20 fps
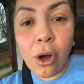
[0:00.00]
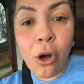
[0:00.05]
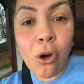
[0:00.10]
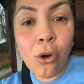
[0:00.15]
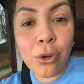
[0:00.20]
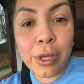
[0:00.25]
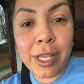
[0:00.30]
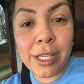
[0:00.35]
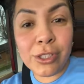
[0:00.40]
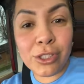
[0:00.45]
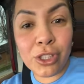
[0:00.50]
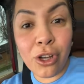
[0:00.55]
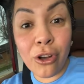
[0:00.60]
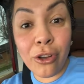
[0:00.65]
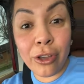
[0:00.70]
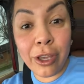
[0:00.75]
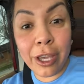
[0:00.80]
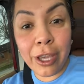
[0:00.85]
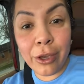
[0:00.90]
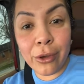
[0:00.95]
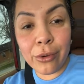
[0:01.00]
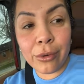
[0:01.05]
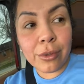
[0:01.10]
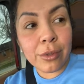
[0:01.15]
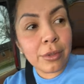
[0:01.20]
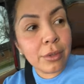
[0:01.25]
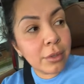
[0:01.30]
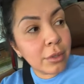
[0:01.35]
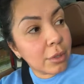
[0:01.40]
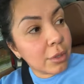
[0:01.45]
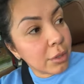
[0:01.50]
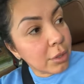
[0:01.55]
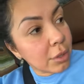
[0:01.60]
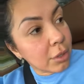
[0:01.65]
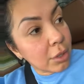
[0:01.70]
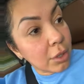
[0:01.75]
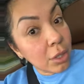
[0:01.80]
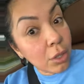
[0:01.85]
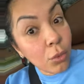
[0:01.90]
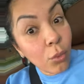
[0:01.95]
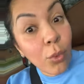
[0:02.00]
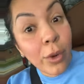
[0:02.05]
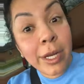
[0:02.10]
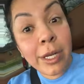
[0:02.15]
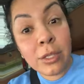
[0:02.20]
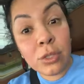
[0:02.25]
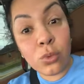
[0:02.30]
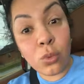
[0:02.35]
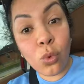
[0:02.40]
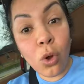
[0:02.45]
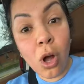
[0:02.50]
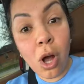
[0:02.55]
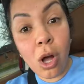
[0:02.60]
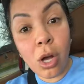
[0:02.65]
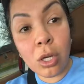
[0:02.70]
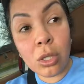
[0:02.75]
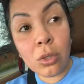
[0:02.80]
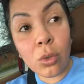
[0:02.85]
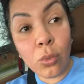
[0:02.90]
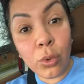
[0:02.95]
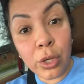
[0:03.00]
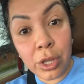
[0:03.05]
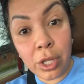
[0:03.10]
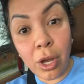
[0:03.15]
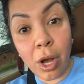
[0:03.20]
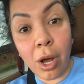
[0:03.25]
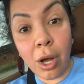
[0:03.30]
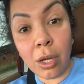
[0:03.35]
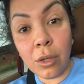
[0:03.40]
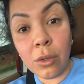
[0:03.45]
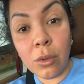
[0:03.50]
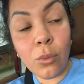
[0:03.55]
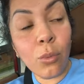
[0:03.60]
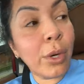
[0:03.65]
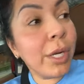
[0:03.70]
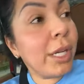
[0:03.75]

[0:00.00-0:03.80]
Oh, he's so cute. What is wrong with y'all?